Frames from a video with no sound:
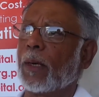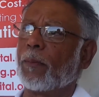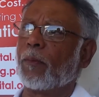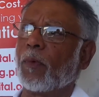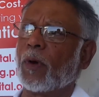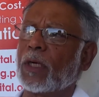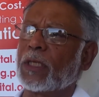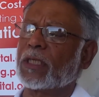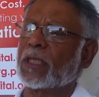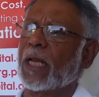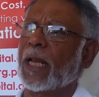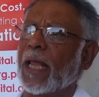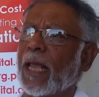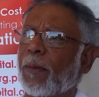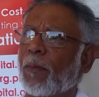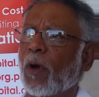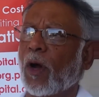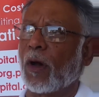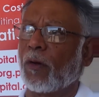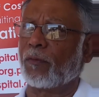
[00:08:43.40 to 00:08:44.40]
What is the
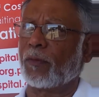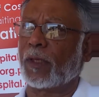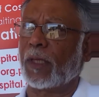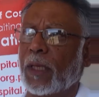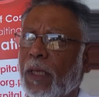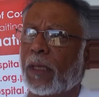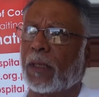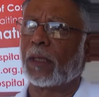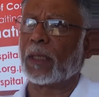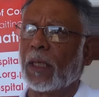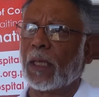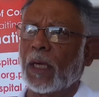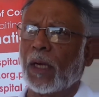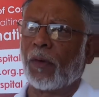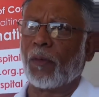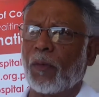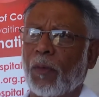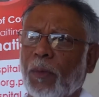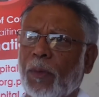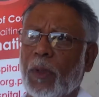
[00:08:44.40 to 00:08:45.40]
name of the
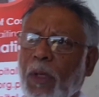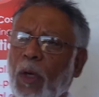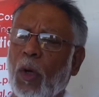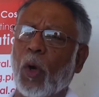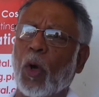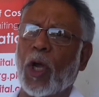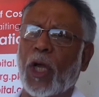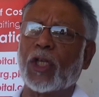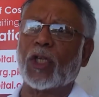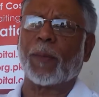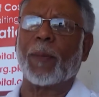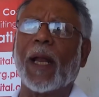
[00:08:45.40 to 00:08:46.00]
location?